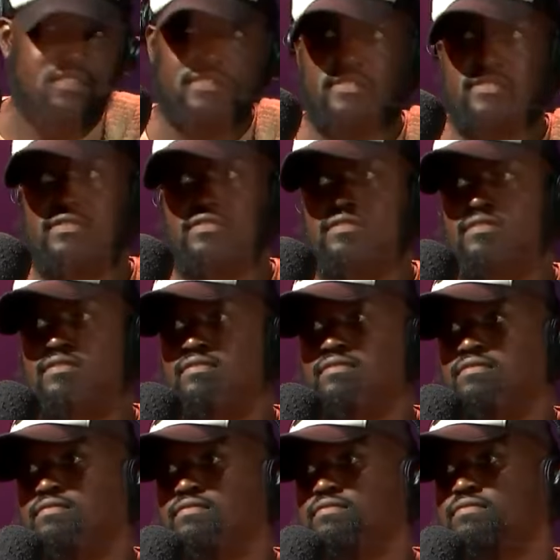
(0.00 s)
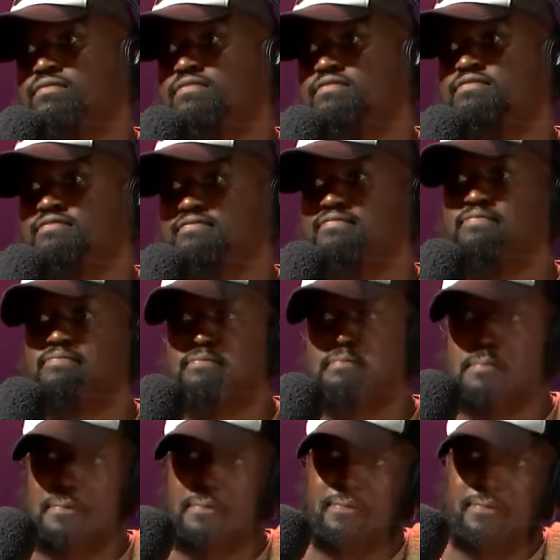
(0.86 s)

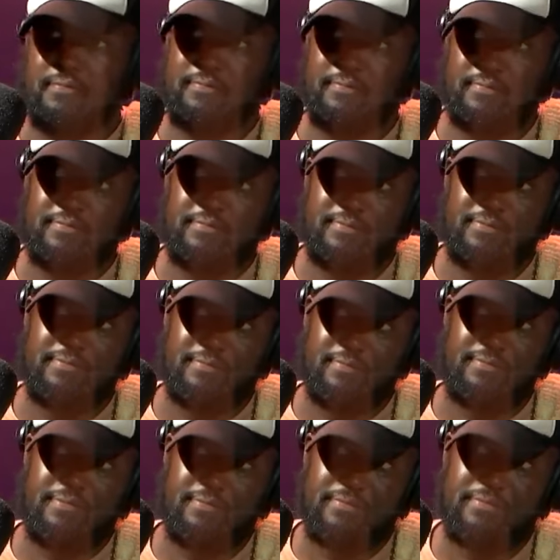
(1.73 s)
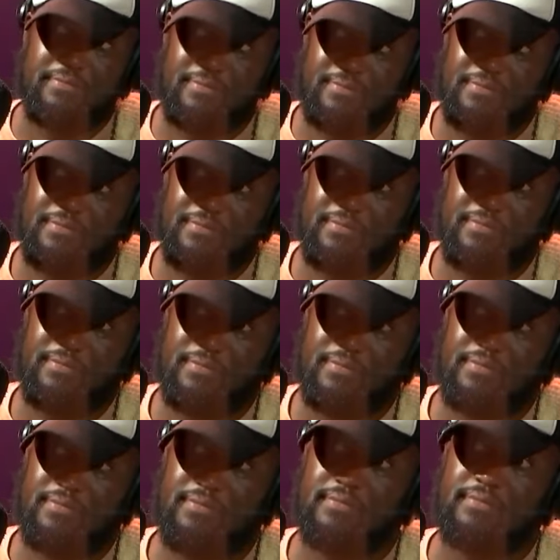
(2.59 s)

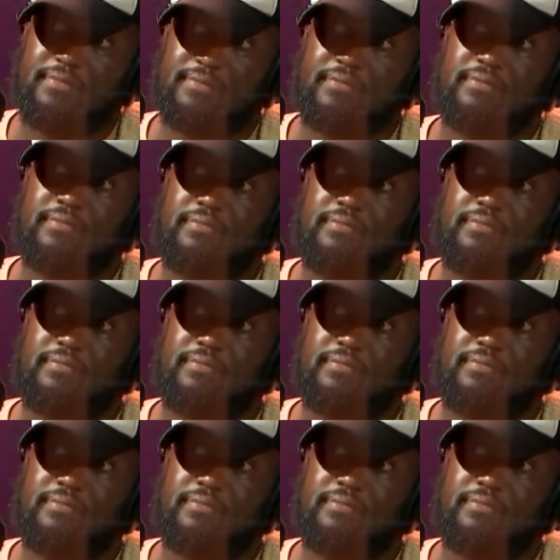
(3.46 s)
(not speaking)